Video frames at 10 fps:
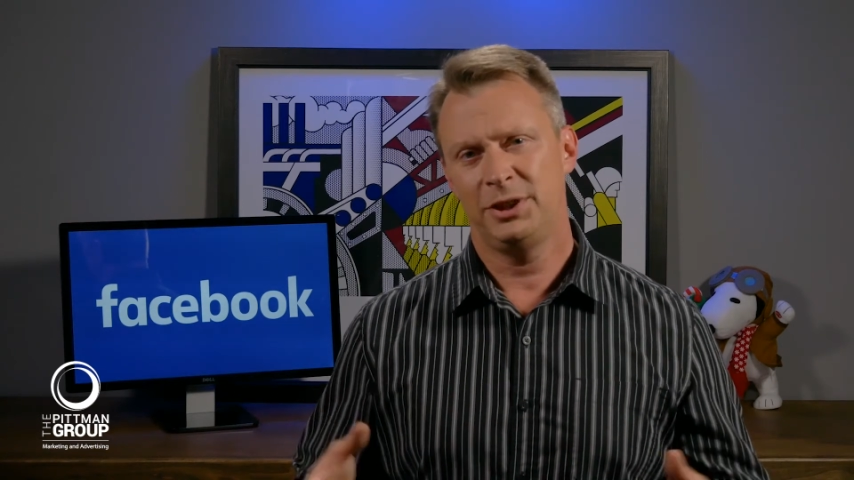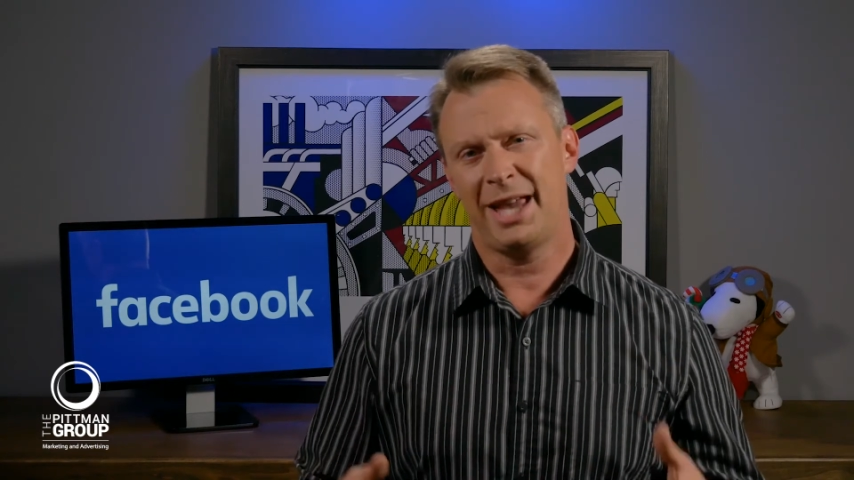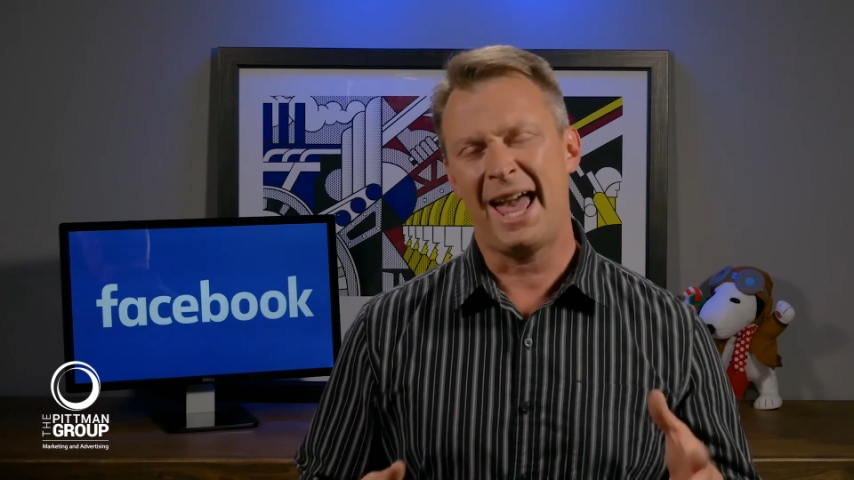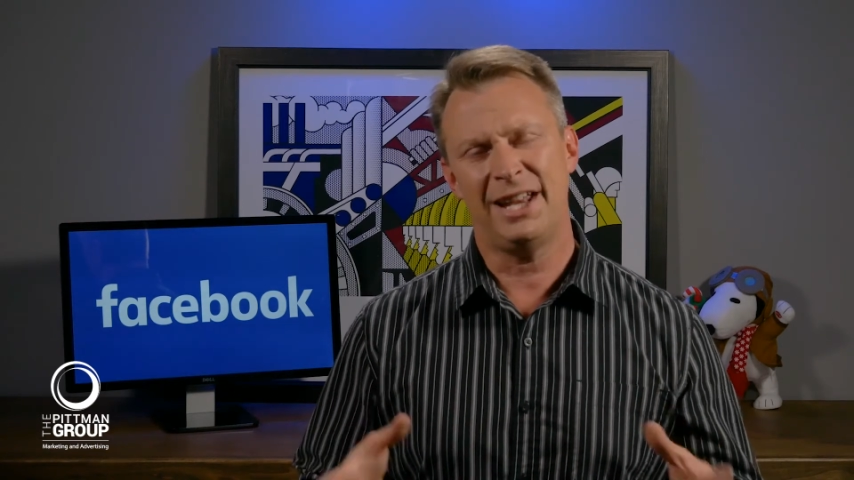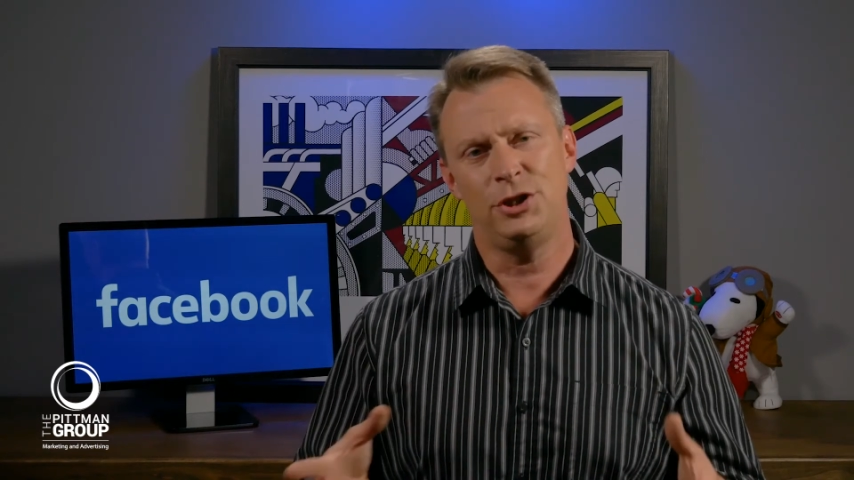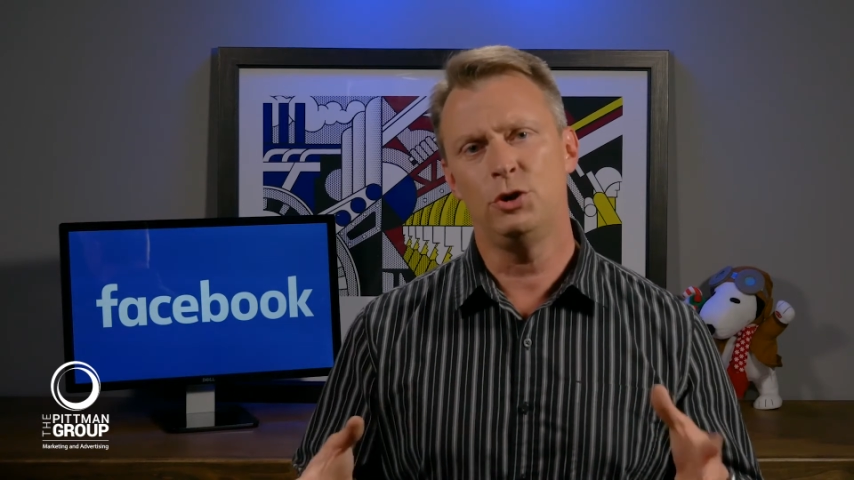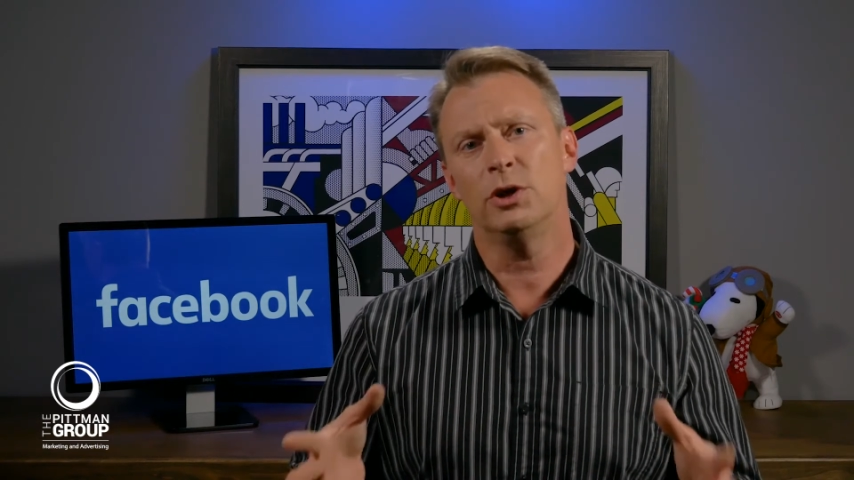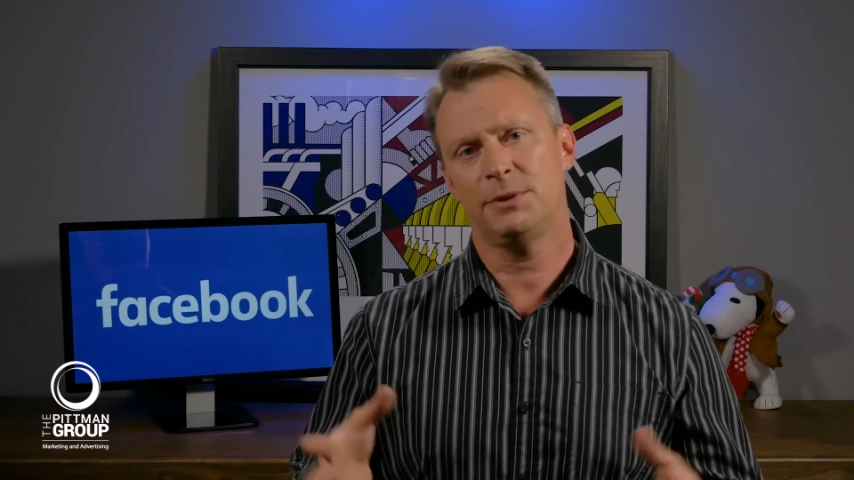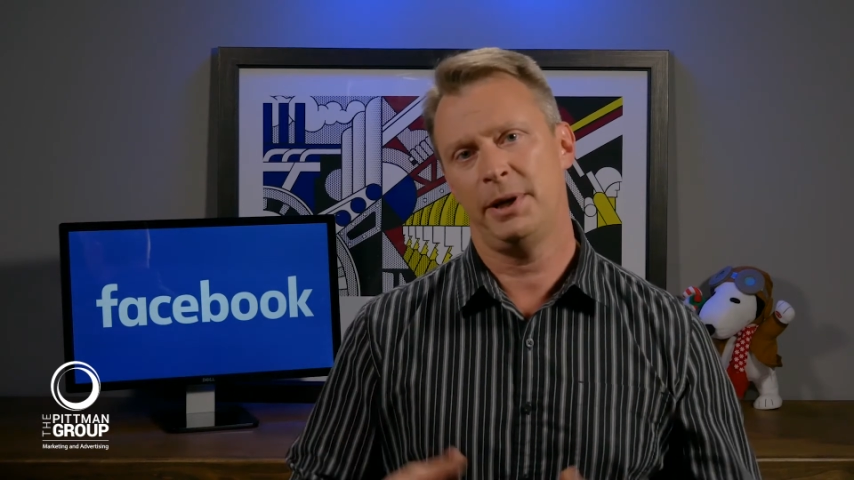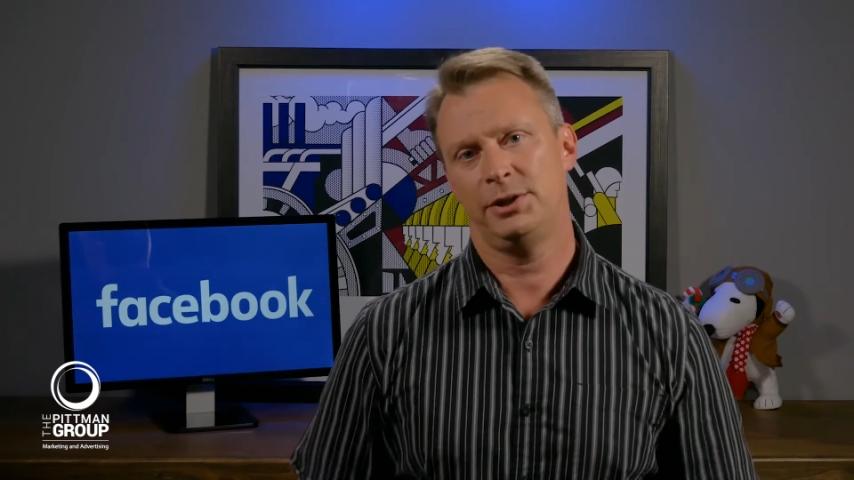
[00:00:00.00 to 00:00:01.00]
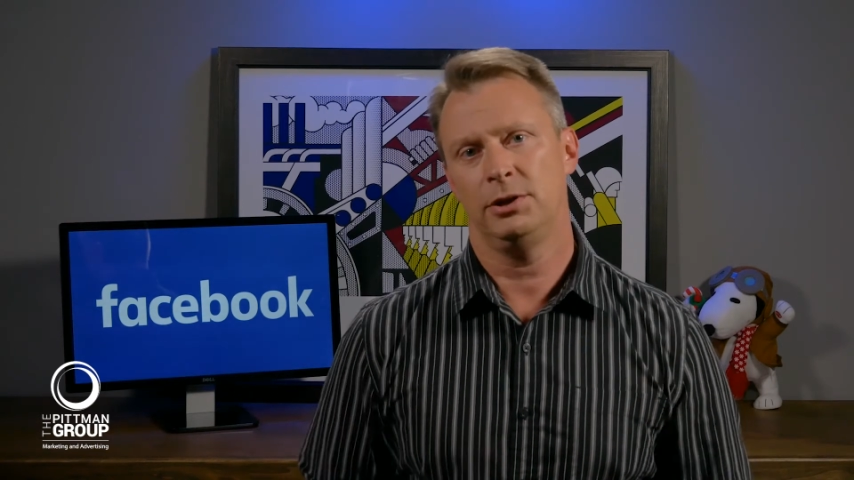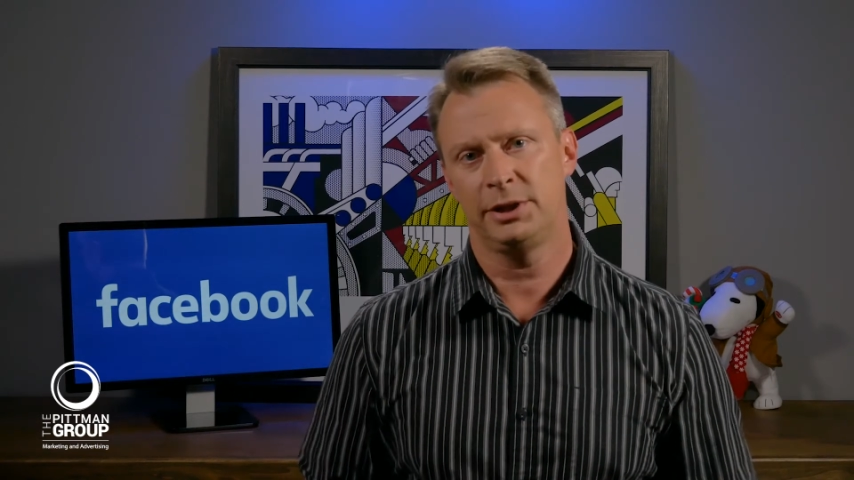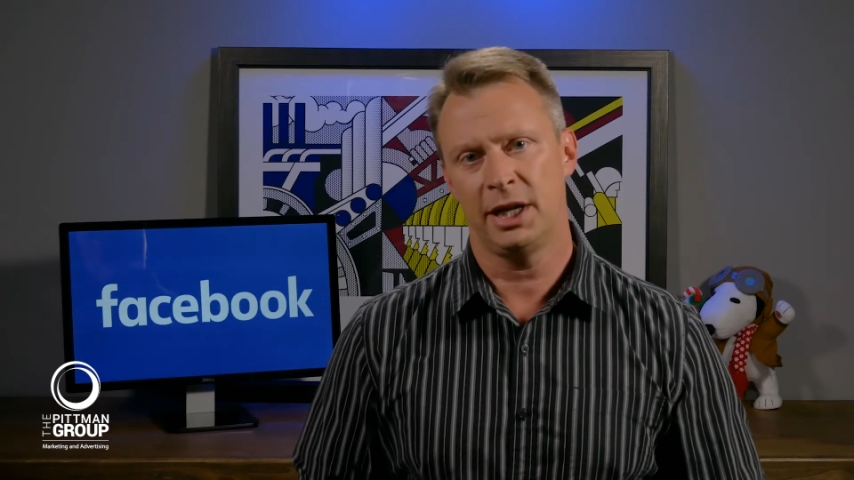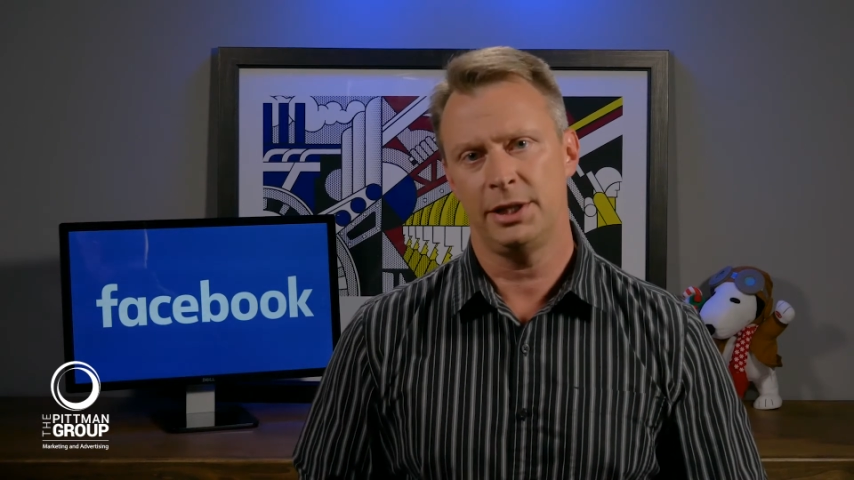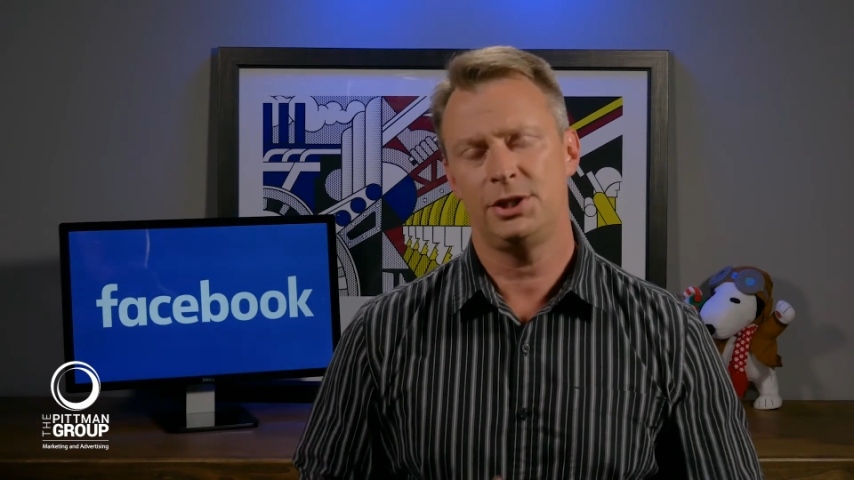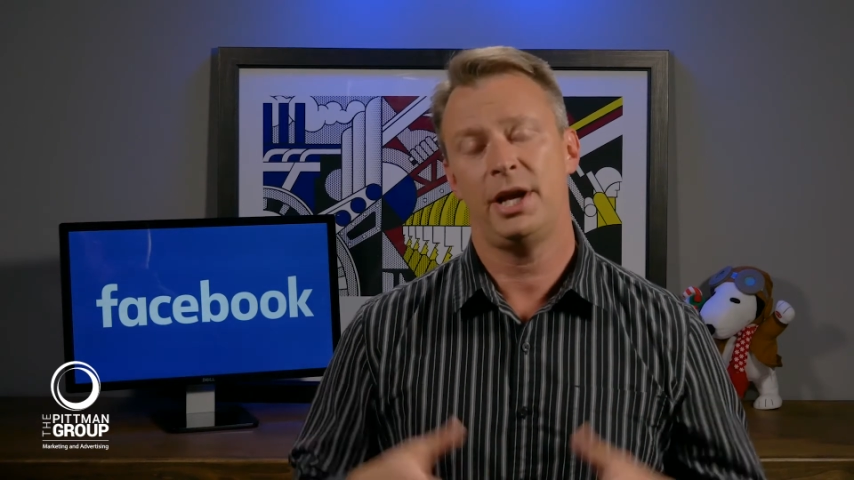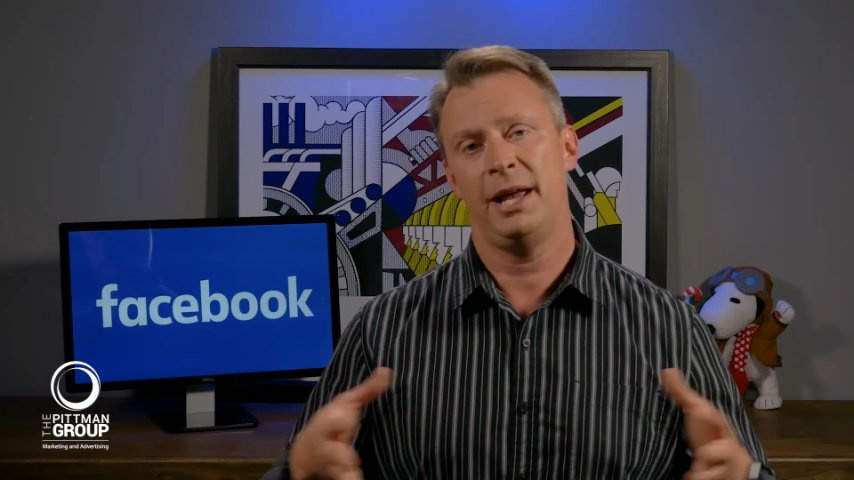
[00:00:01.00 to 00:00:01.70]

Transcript: to add your special touch